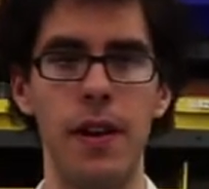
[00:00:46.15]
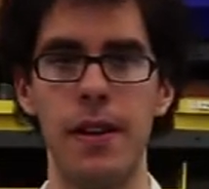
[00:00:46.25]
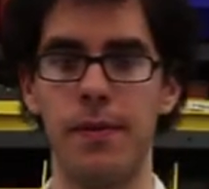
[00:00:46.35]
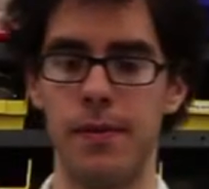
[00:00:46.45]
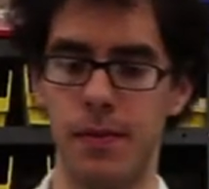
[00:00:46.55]

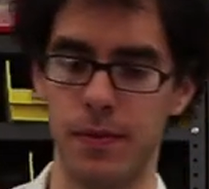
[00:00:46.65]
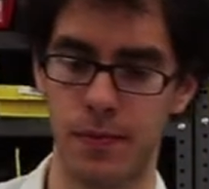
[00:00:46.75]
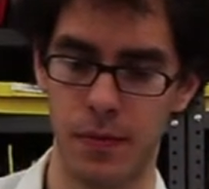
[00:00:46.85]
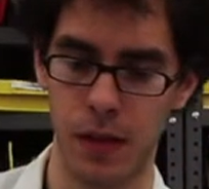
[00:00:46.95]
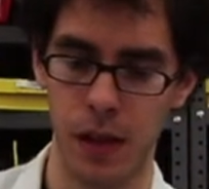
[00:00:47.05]
right.
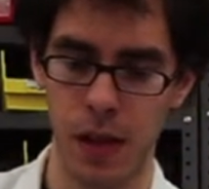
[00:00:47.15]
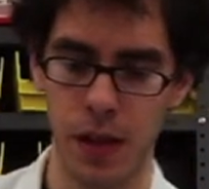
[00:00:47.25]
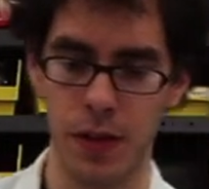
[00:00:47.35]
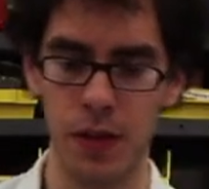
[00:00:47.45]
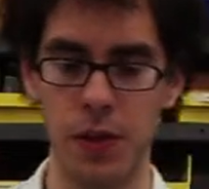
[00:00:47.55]

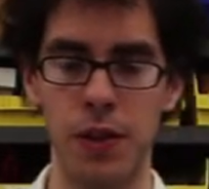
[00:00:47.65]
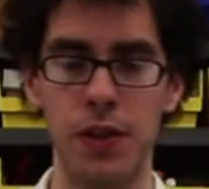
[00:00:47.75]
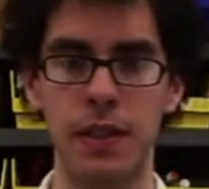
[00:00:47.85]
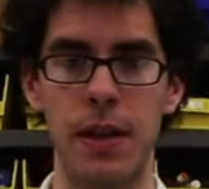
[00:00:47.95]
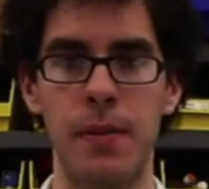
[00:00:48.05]
So you'll
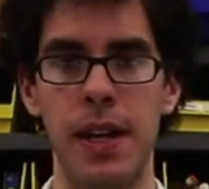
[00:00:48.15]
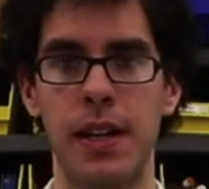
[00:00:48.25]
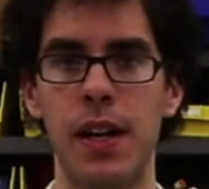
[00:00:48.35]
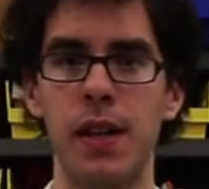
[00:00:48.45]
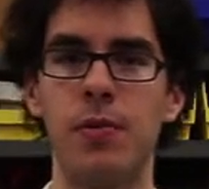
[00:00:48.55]
notice that my
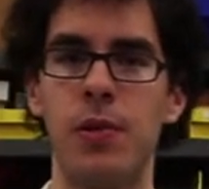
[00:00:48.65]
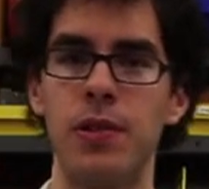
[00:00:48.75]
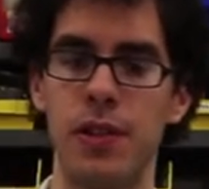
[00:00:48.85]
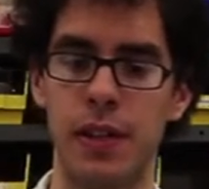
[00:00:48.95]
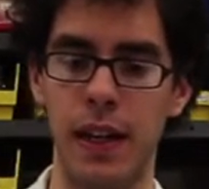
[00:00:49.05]
cutting
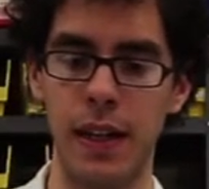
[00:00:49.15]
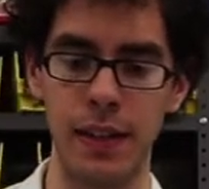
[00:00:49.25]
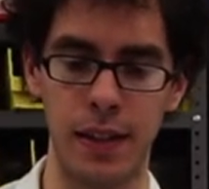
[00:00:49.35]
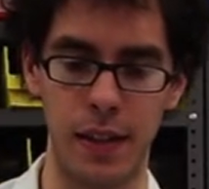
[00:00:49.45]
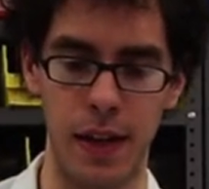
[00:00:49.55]
boards are
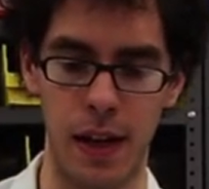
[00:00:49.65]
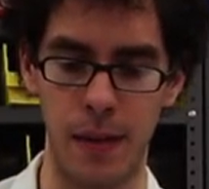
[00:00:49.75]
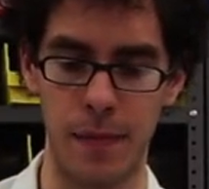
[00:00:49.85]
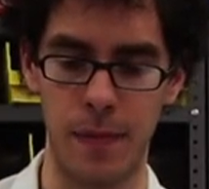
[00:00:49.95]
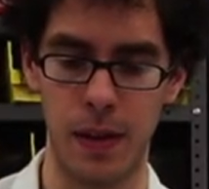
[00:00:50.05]
gone.
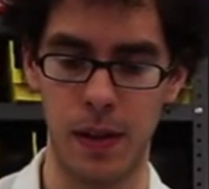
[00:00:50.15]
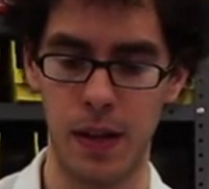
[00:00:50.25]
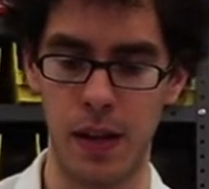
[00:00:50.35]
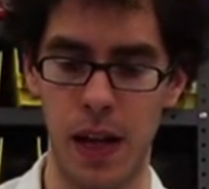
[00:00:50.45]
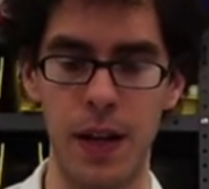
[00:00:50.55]
I
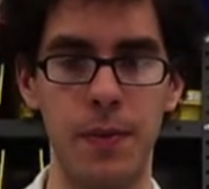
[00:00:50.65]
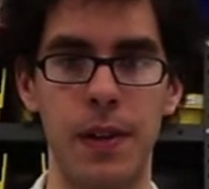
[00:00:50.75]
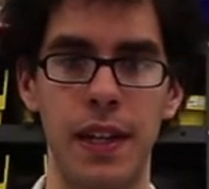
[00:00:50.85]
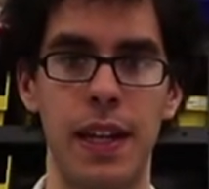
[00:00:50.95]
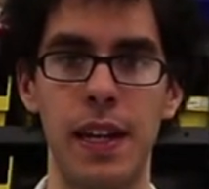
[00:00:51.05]
didn't
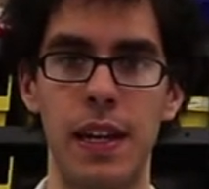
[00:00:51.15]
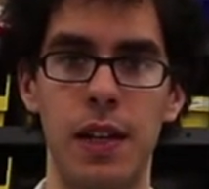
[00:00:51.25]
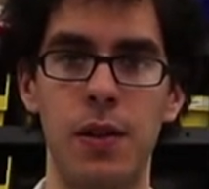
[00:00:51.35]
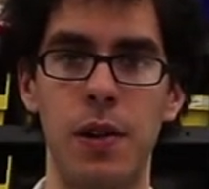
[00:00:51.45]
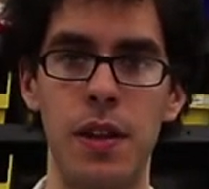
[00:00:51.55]
want to get any
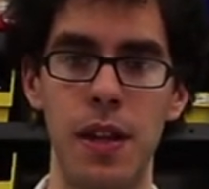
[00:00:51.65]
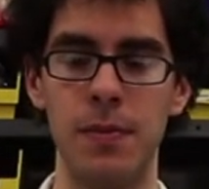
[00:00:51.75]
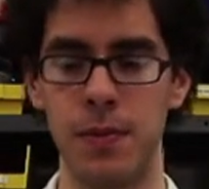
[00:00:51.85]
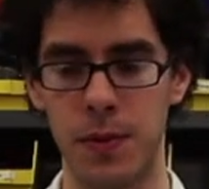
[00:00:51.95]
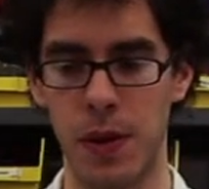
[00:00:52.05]
glue on
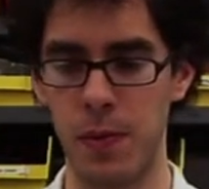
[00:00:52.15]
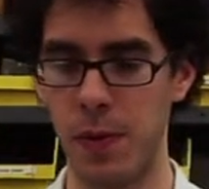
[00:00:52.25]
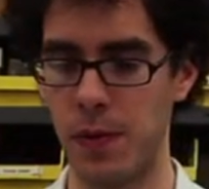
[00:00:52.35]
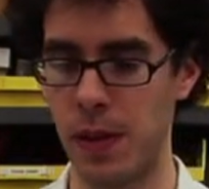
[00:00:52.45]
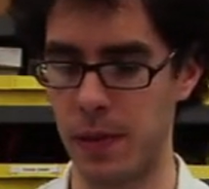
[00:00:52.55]
them, so I
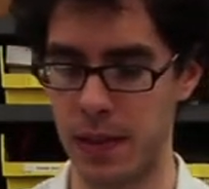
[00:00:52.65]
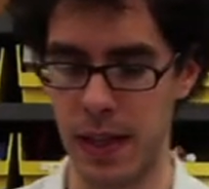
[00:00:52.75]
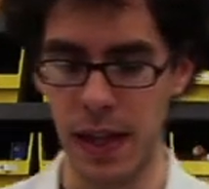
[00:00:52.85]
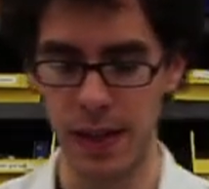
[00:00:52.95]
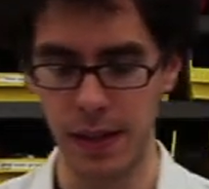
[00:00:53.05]
moved them
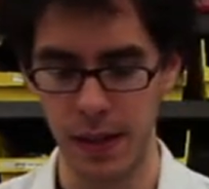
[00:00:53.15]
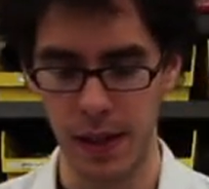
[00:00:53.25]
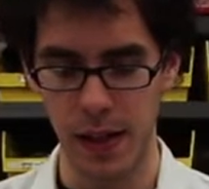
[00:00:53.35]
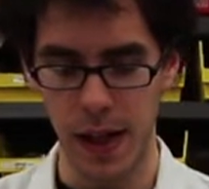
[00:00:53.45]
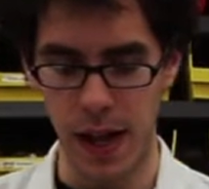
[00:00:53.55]
aside.
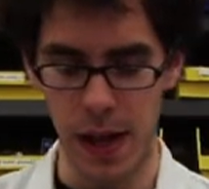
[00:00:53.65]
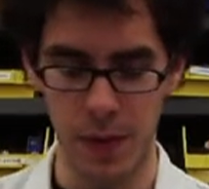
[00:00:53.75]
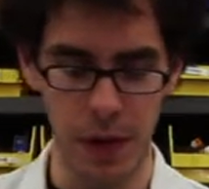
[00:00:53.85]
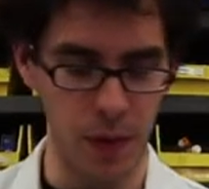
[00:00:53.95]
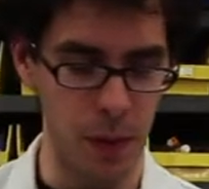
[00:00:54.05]

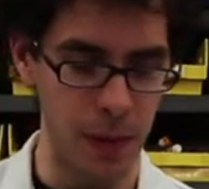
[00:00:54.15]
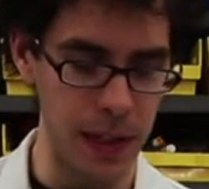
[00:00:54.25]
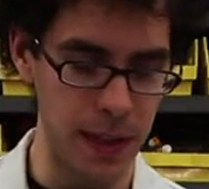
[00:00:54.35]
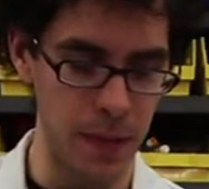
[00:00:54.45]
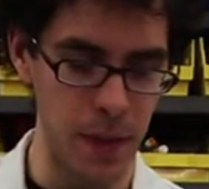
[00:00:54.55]
And what I've
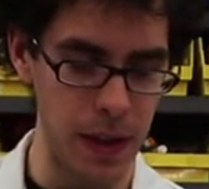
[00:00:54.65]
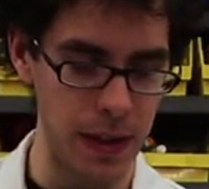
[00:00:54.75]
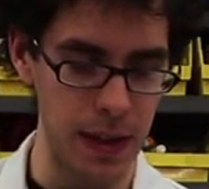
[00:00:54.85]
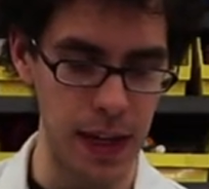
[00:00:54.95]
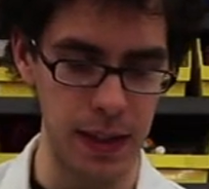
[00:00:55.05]
replaced them with
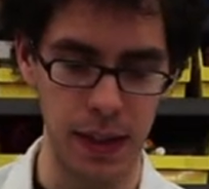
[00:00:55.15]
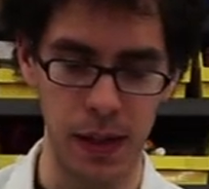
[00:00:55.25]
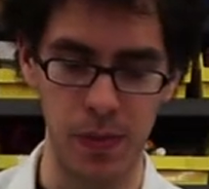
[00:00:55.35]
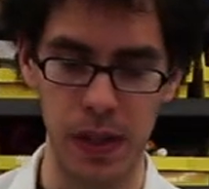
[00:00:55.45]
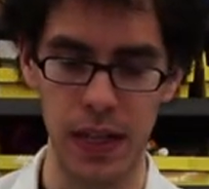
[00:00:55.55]
is actually
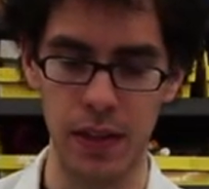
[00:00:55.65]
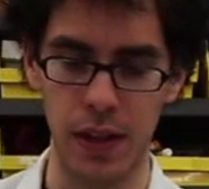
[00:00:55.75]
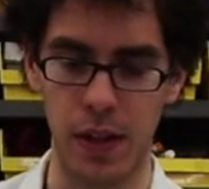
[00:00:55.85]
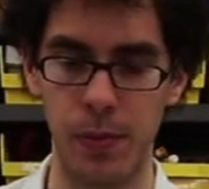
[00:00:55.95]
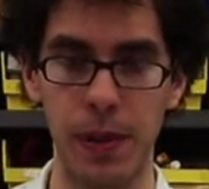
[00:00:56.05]
a piece
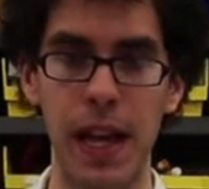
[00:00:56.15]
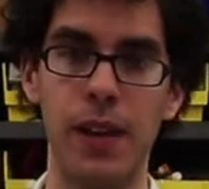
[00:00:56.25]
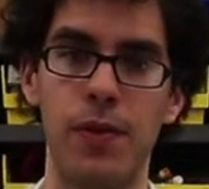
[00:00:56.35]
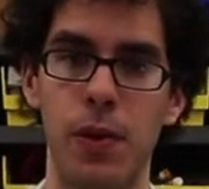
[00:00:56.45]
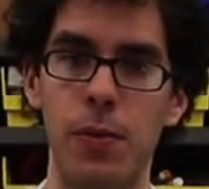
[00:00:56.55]
of
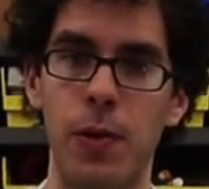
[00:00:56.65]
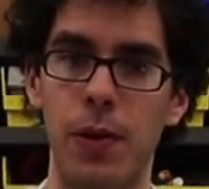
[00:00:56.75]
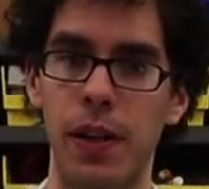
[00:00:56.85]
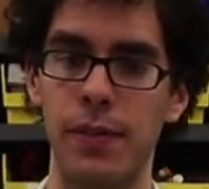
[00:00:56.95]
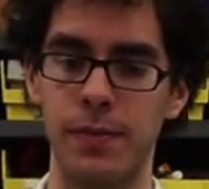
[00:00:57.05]
black foam
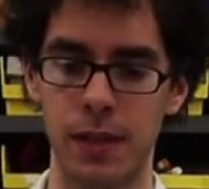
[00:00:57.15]
core.